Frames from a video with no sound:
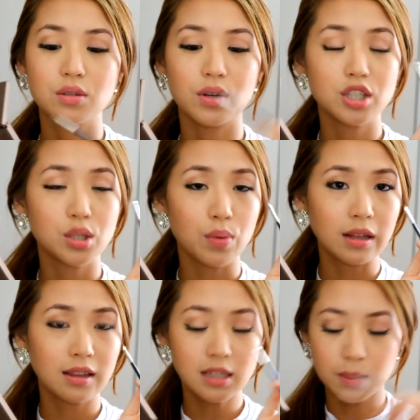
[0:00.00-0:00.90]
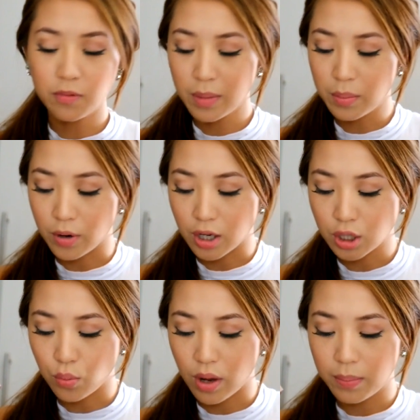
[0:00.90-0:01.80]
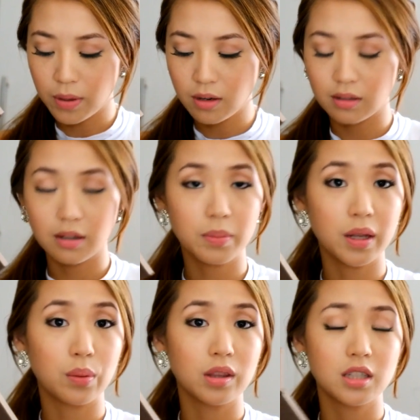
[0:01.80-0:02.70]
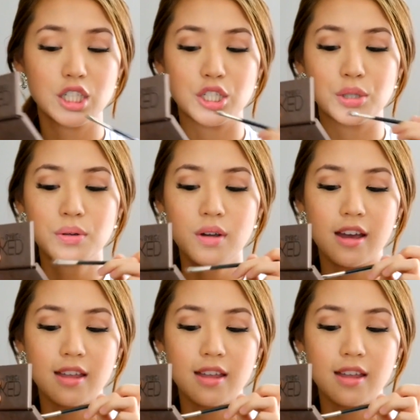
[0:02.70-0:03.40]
So I just wet the tip of my brush, wipe it a little bit with tissue,